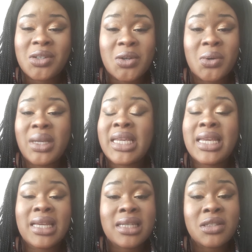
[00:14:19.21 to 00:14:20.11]
You know,
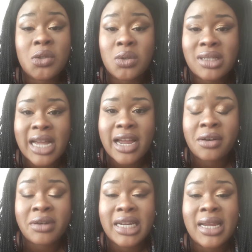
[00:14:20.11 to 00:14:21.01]
He is your
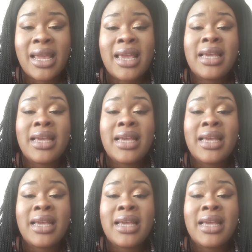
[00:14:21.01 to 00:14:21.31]
diary,